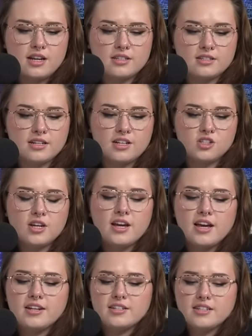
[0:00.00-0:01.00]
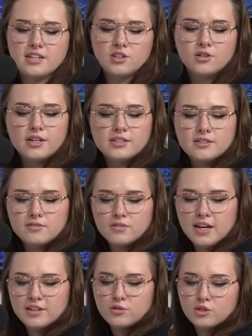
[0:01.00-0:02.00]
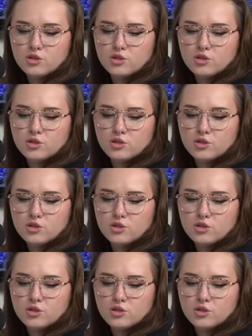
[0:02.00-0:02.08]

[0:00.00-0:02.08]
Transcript: As such, it is incorrect to define or